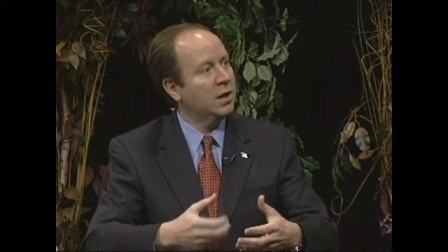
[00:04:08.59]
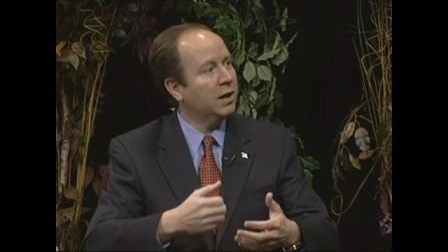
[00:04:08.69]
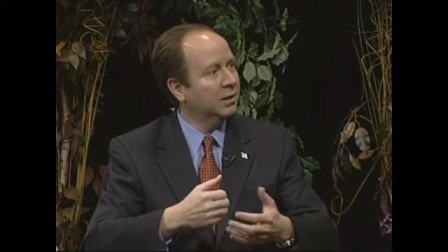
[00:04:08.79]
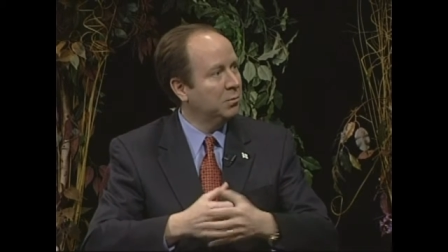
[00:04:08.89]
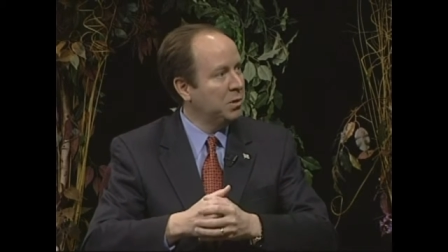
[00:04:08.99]
I
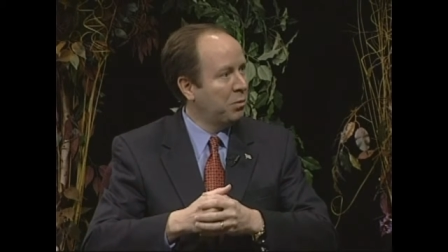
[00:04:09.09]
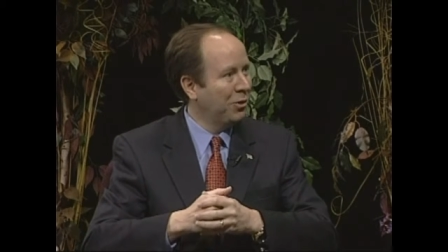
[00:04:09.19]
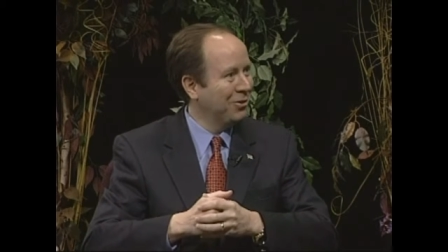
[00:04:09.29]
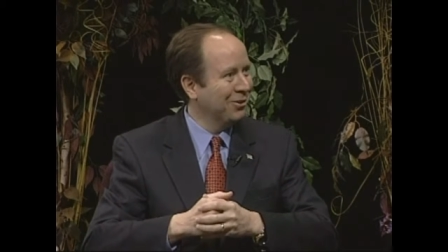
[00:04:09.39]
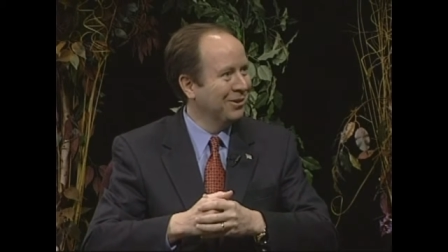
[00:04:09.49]
got to be
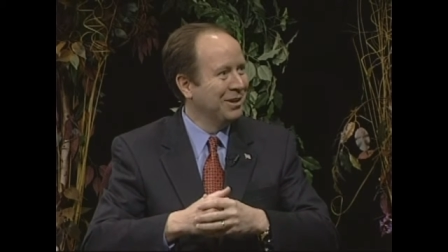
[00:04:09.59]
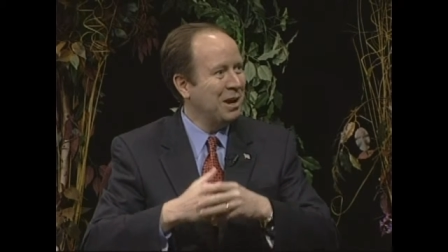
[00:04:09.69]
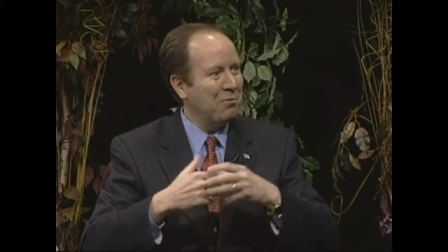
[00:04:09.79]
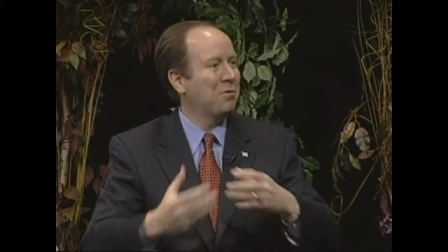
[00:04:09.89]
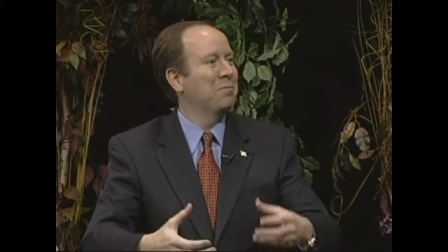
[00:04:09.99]
partner.
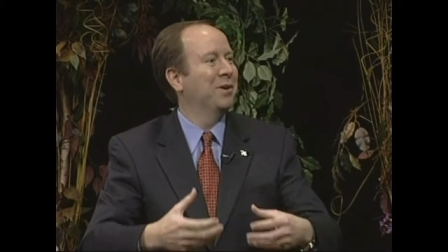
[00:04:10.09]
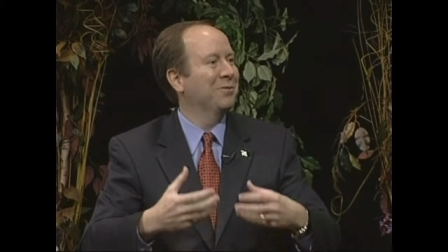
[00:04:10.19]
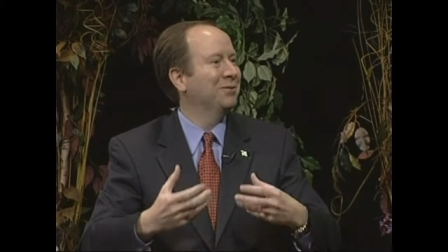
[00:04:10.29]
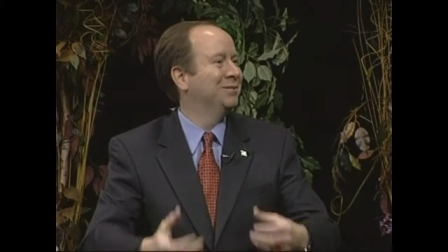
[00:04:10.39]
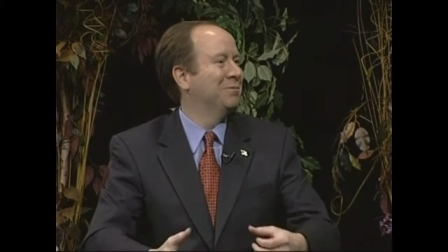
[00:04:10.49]

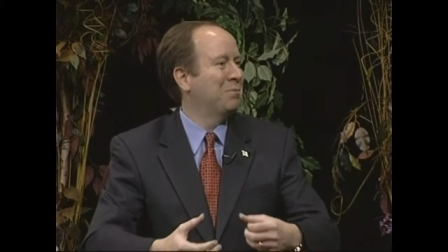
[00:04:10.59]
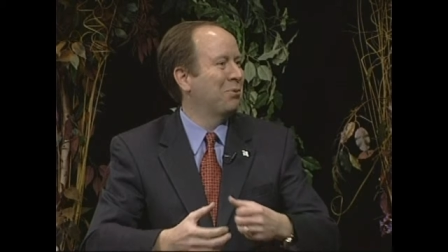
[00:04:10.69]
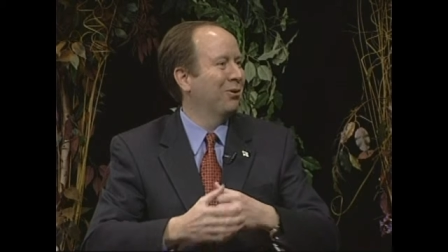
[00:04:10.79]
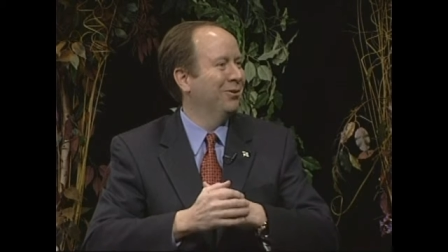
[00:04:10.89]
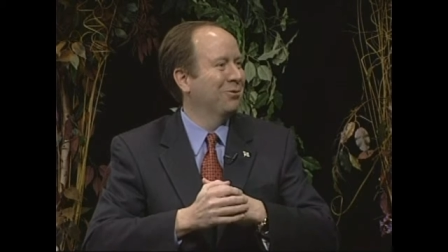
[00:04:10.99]
Everybody wants to be
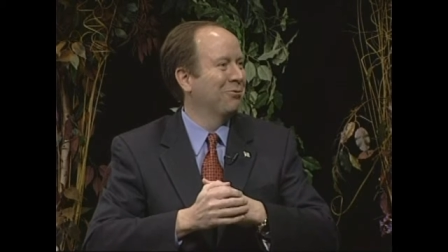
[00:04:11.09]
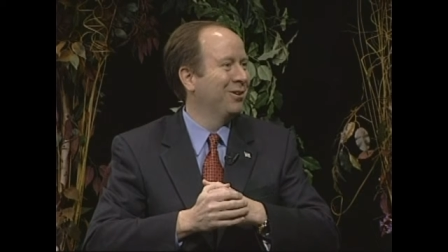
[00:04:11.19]
partner